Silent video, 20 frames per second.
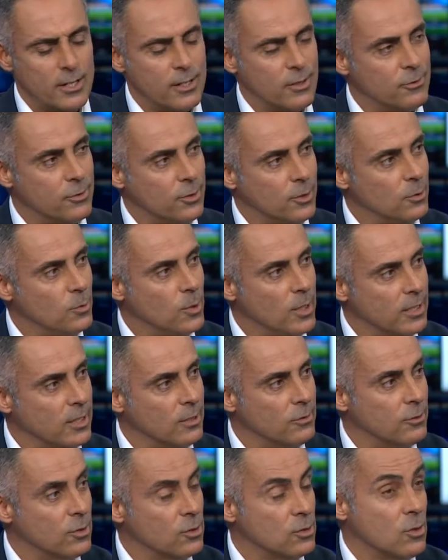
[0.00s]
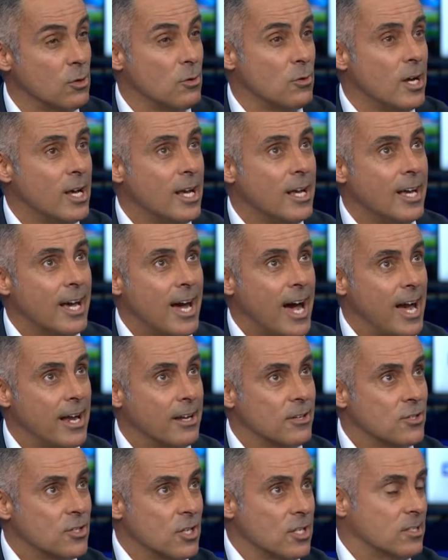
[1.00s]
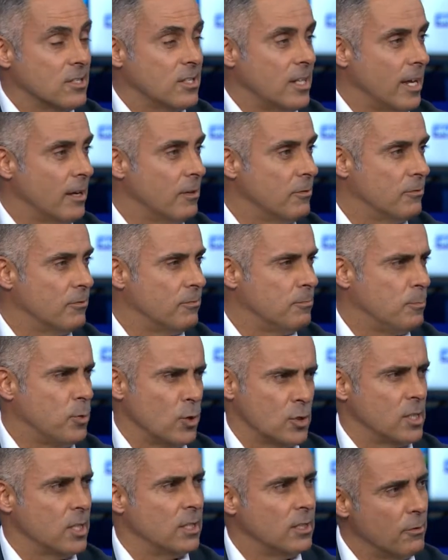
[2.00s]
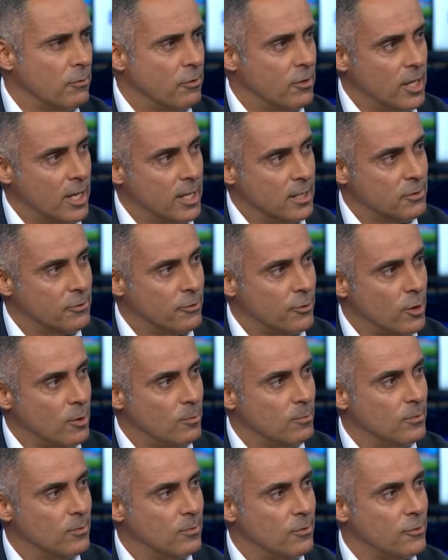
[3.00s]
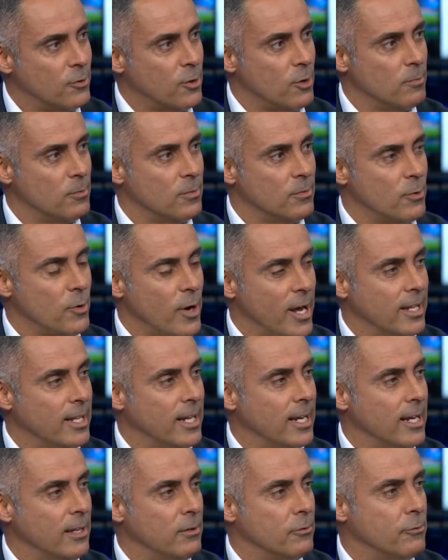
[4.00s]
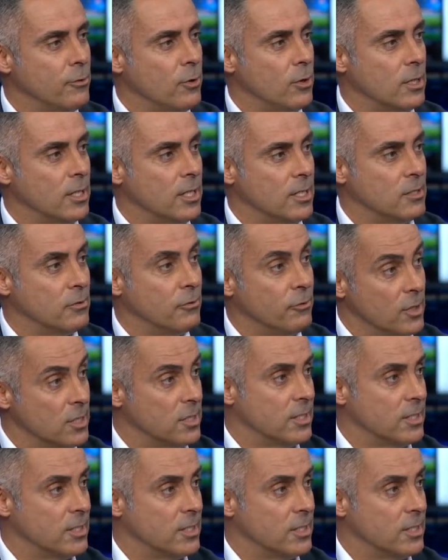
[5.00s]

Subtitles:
Wonderful. So I just take positive things from Reading and for this first